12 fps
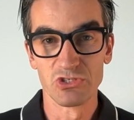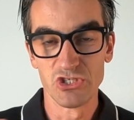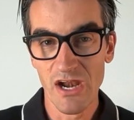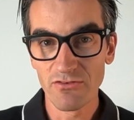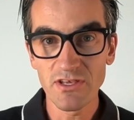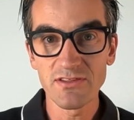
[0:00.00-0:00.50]

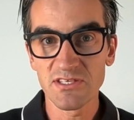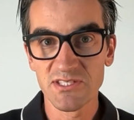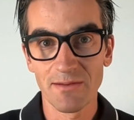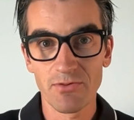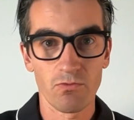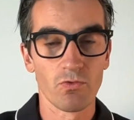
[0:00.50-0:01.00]
generally this
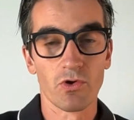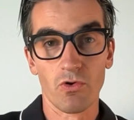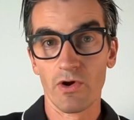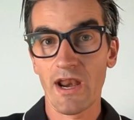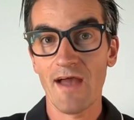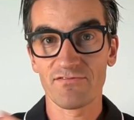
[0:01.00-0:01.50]
number, we're
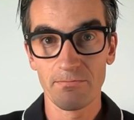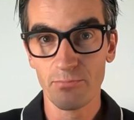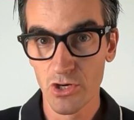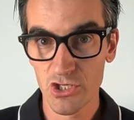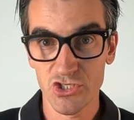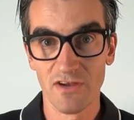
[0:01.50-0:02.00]
going to have to
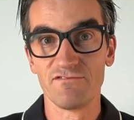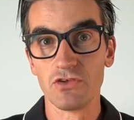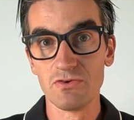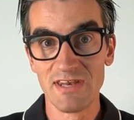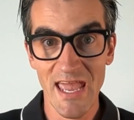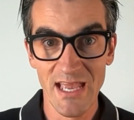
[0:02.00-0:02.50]
push a
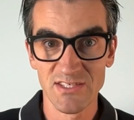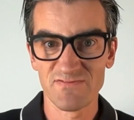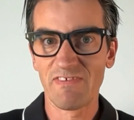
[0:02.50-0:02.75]
few days,